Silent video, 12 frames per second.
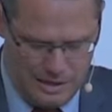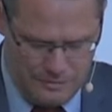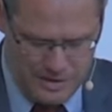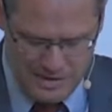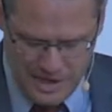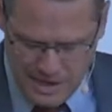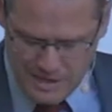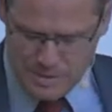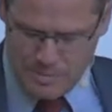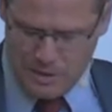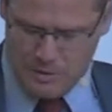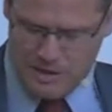And if the day
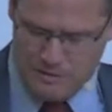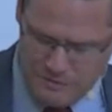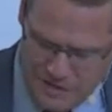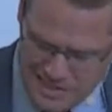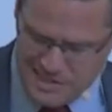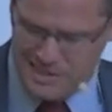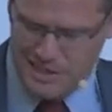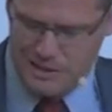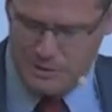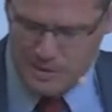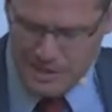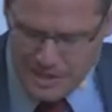is about
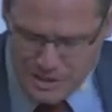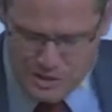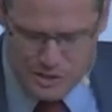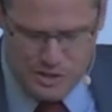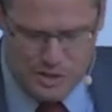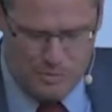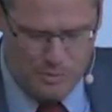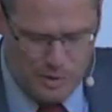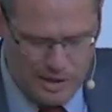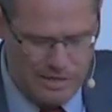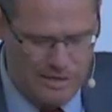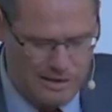investing in relationship
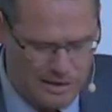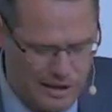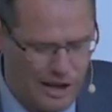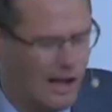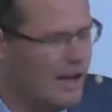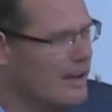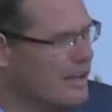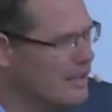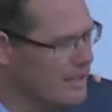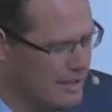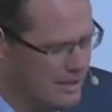with God,